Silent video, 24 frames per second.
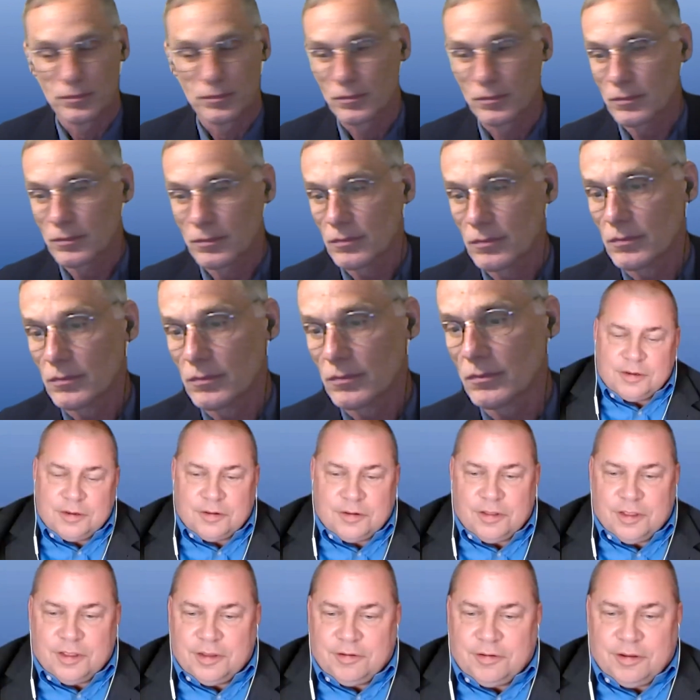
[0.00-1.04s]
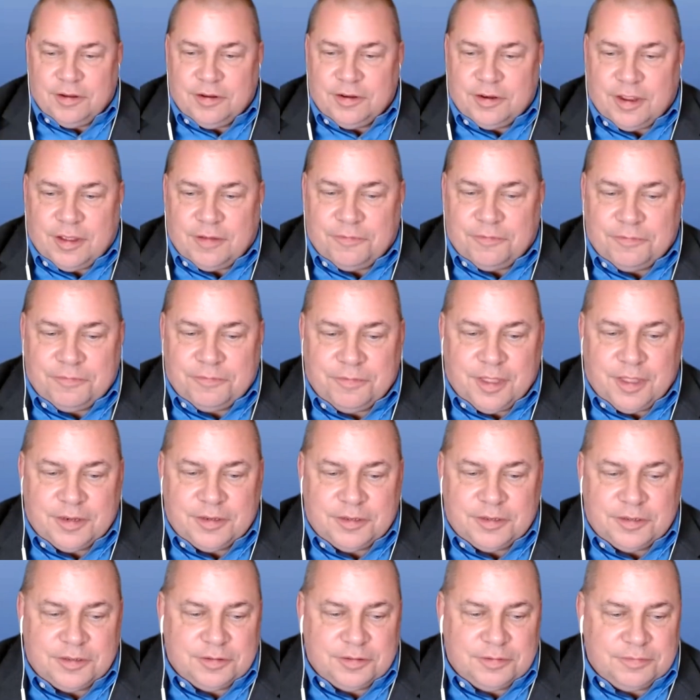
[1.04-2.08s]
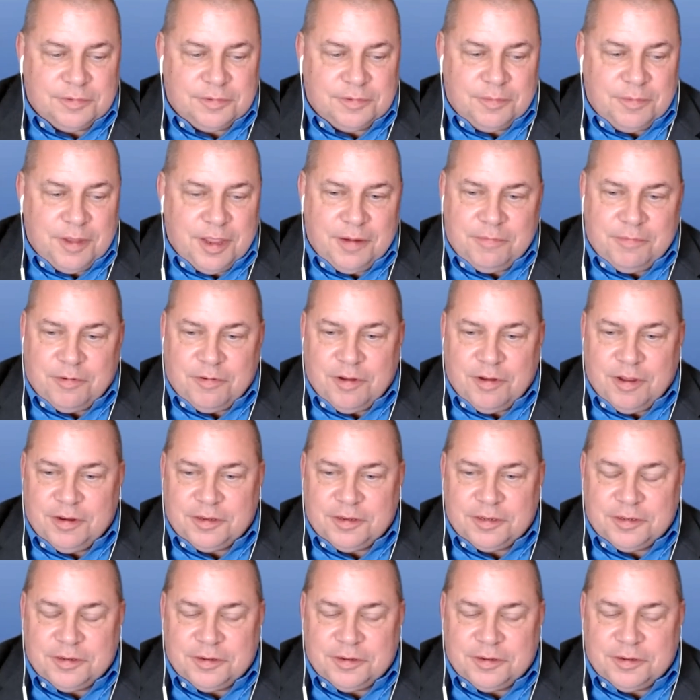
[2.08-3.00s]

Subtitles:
Yeah, I totally agree, Jeff. That's the main point.